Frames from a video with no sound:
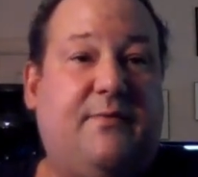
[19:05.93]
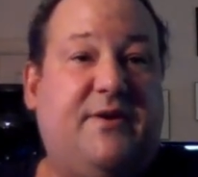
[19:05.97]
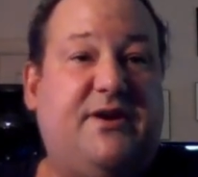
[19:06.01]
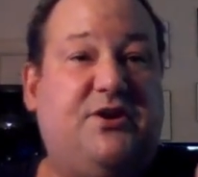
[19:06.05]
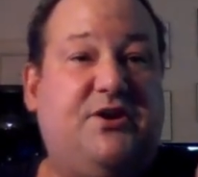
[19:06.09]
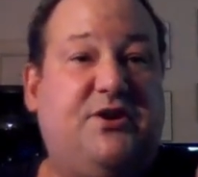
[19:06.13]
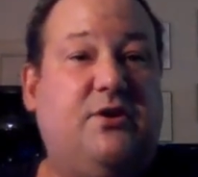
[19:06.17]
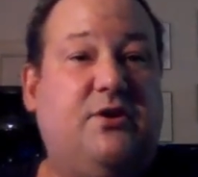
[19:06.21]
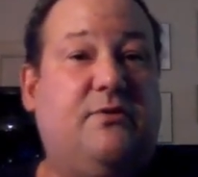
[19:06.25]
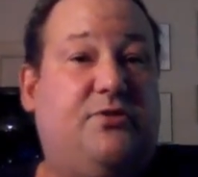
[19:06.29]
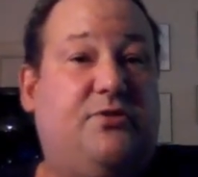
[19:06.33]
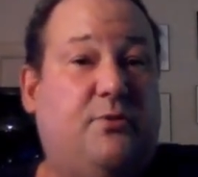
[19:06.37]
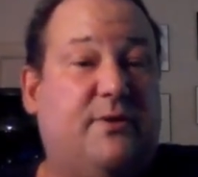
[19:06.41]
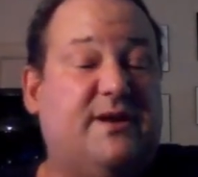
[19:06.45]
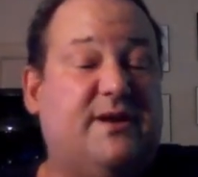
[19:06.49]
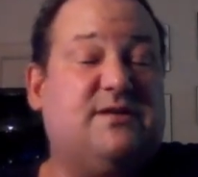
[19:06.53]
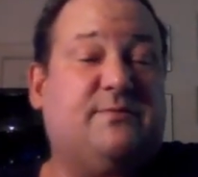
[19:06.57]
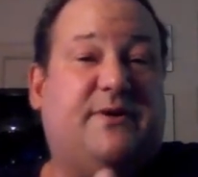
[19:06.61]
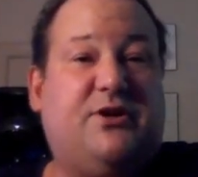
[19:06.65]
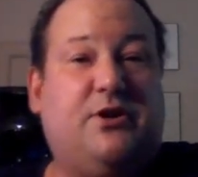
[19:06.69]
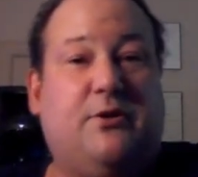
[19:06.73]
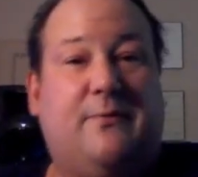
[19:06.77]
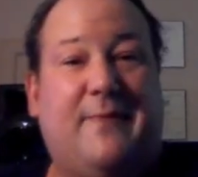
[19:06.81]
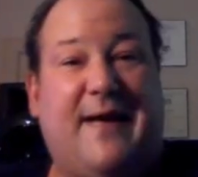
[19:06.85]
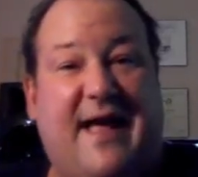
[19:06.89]
and we do, the
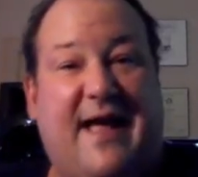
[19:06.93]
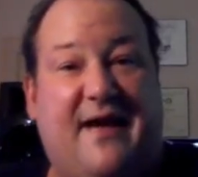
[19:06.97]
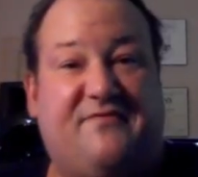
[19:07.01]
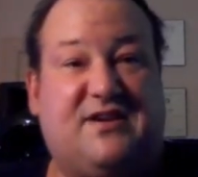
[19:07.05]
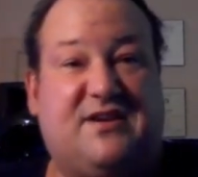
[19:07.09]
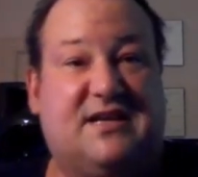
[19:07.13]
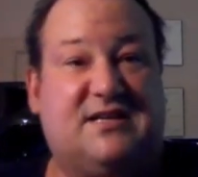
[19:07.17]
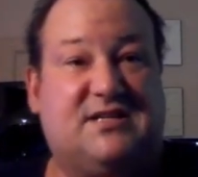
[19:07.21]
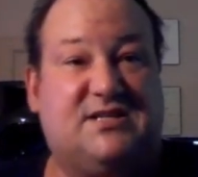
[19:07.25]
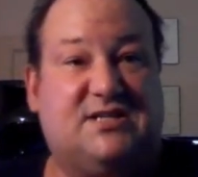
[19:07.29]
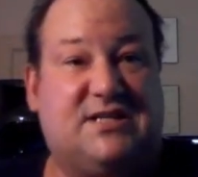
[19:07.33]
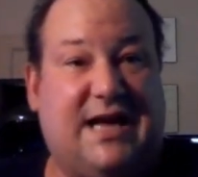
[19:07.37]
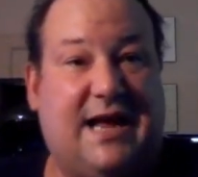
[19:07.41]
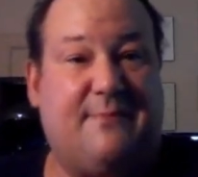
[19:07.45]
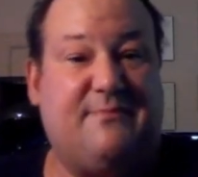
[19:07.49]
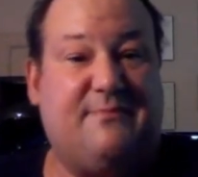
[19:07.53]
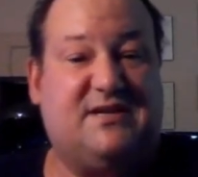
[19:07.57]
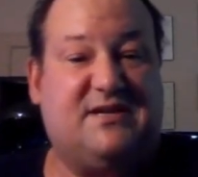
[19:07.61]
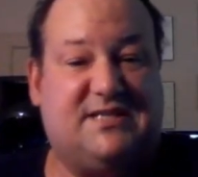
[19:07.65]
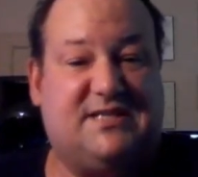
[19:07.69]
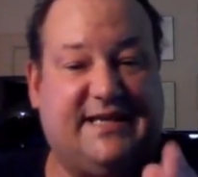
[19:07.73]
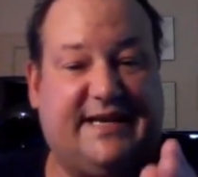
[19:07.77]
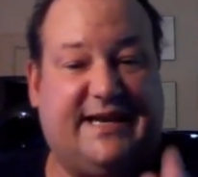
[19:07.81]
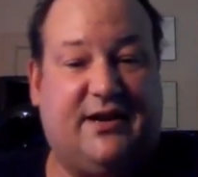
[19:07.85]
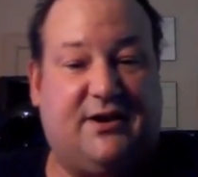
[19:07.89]
reason we do them a half dozen
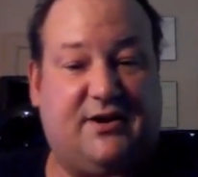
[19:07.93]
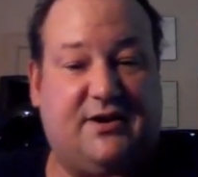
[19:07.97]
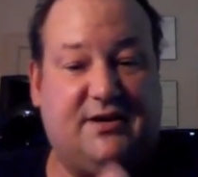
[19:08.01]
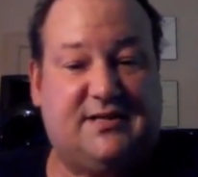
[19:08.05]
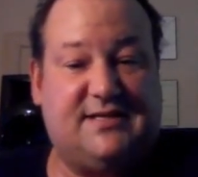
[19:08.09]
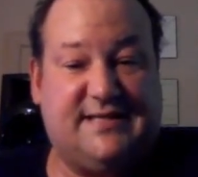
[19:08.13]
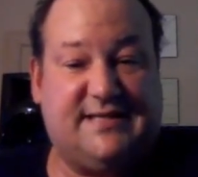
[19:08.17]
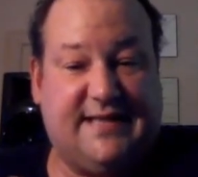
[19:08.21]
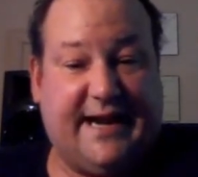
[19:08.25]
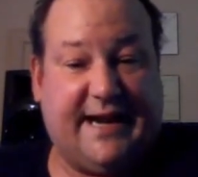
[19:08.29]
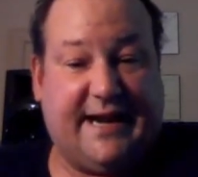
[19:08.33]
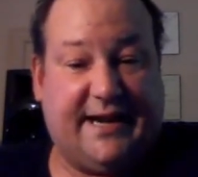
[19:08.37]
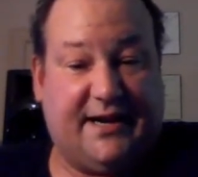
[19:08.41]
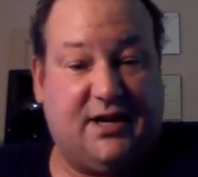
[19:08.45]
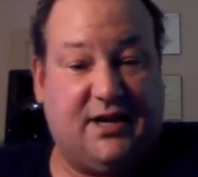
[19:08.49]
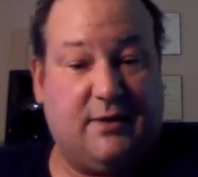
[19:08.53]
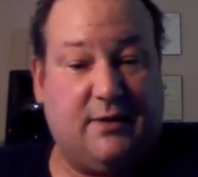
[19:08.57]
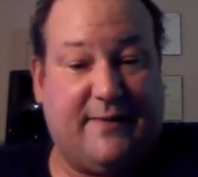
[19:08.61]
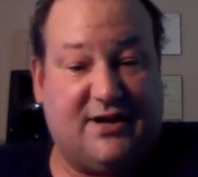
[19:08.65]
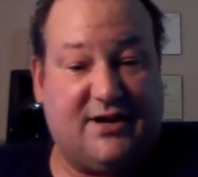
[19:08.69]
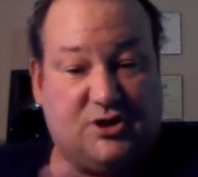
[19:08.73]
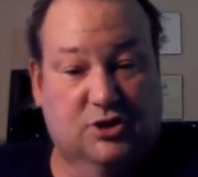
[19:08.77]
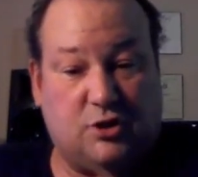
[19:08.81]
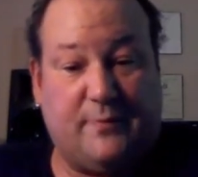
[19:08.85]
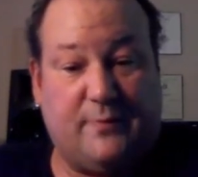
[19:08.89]
times is to get good sync,
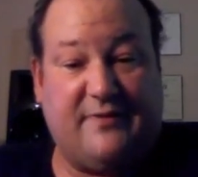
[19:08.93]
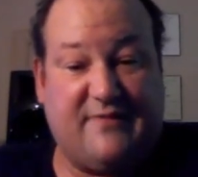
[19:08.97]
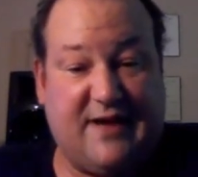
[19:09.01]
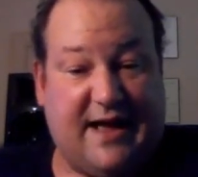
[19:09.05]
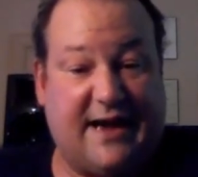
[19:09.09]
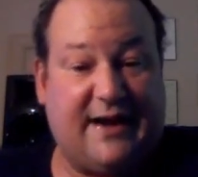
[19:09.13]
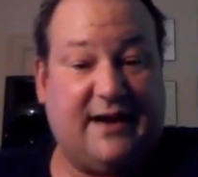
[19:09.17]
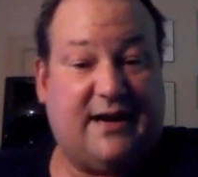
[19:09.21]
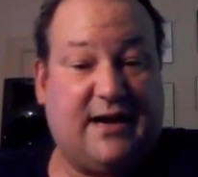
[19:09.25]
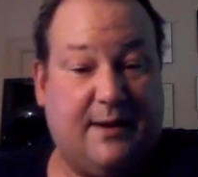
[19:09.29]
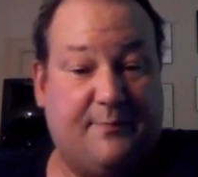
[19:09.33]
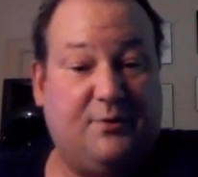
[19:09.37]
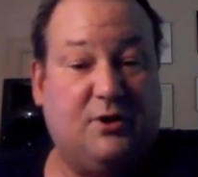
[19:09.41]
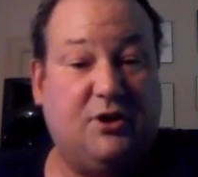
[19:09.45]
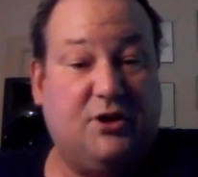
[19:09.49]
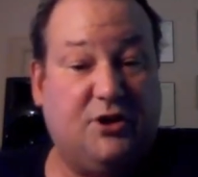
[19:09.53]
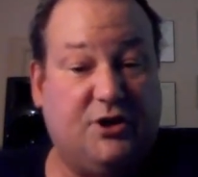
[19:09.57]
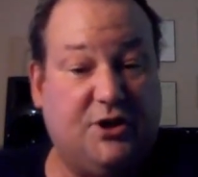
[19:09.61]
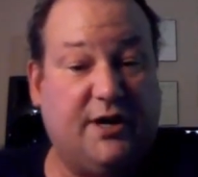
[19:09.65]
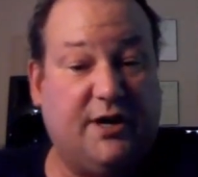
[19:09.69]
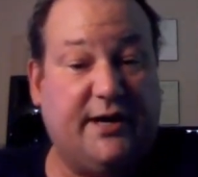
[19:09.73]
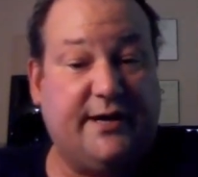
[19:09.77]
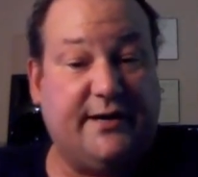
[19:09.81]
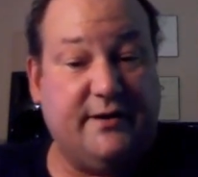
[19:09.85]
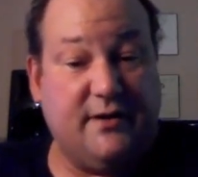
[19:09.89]
make sure we've got a couple
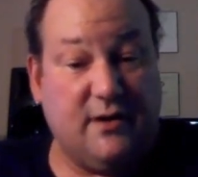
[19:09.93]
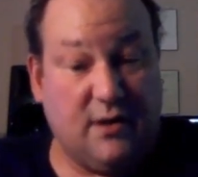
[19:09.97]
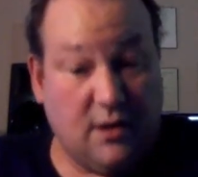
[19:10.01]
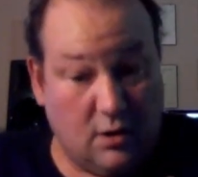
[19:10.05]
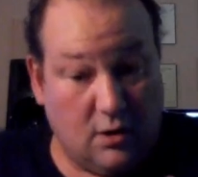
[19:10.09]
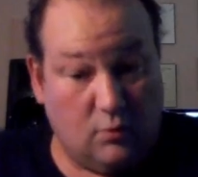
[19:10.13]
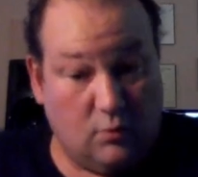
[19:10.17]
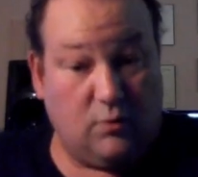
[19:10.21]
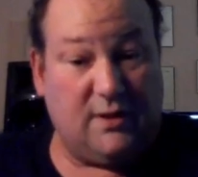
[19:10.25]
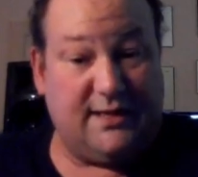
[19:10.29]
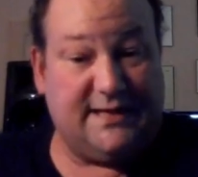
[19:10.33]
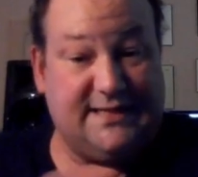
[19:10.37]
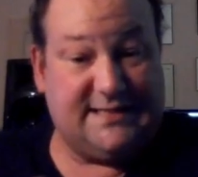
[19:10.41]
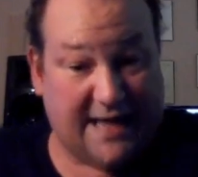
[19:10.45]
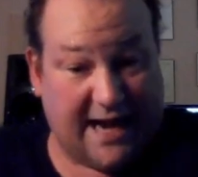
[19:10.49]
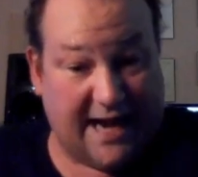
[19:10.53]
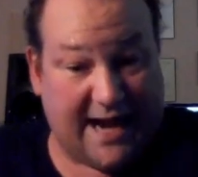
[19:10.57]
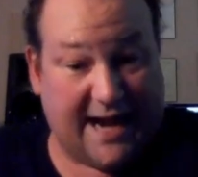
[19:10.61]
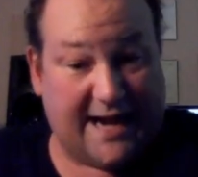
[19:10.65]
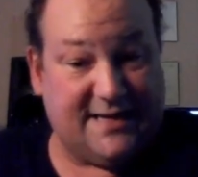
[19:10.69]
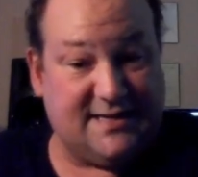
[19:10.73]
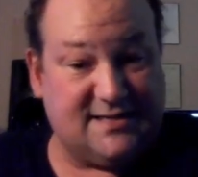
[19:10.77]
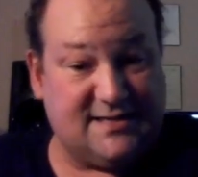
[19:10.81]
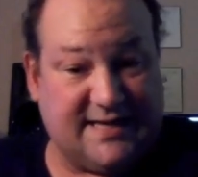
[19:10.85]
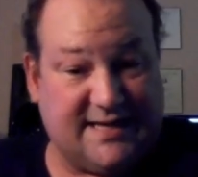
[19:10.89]
of good, really
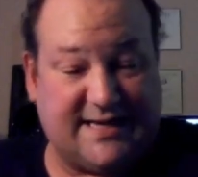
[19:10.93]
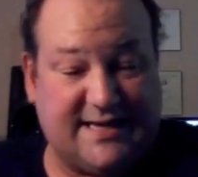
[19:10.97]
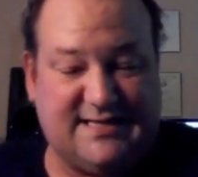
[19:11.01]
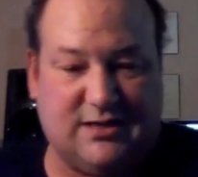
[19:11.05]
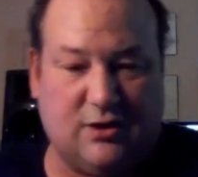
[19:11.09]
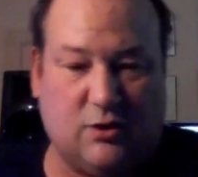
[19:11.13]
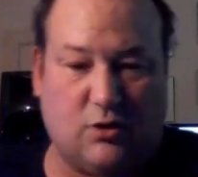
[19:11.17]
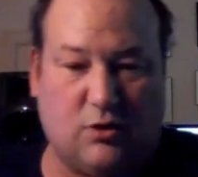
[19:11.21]
tight syncs.